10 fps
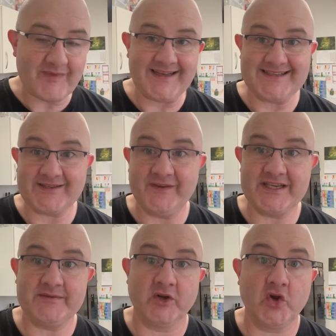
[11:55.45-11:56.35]
Just
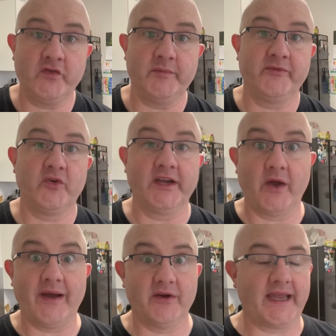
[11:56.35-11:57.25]
finishing my coffee before I
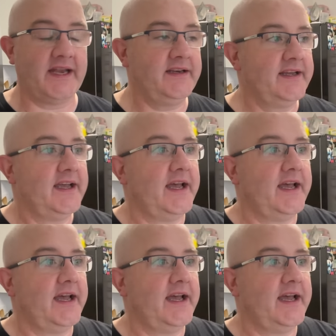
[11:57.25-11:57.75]
go out again.